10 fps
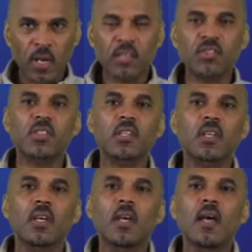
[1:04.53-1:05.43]
wrist.
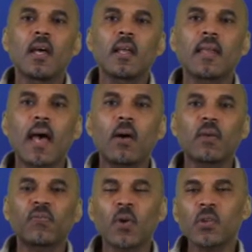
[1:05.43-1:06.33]
Now,
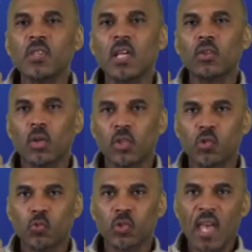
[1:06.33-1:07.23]
at first I thought
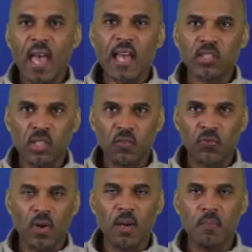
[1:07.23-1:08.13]
this was acid
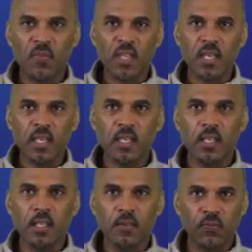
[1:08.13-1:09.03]
from
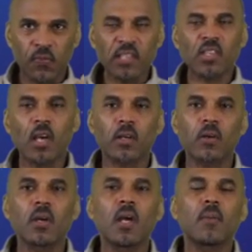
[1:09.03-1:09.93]
the
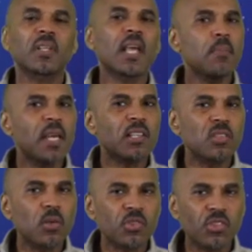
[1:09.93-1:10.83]
facehugger, but that
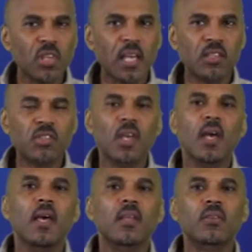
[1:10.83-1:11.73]
makes no sense.
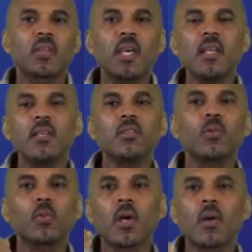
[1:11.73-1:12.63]
Then
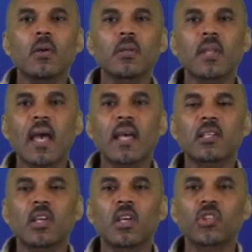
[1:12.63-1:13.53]
you learn
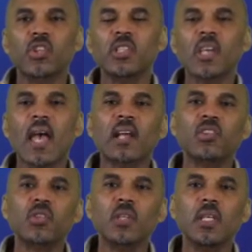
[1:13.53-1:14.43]
that she's
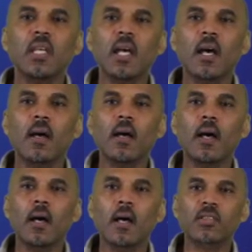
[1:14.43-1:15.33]
actually
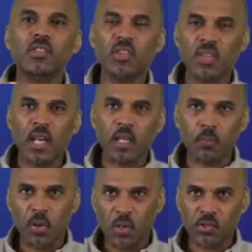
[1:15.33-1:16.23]
a
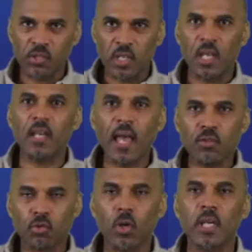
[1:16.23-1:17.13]
synthetic person, an
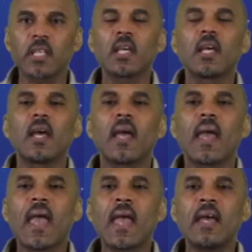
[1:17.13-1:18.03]
android,
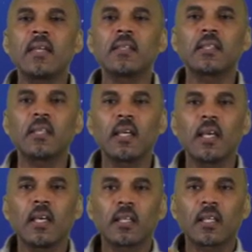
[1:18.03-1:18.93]
and
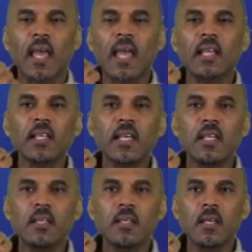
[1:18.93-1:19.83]
the
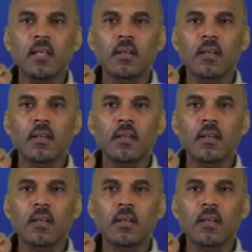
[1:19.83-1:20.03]
alien,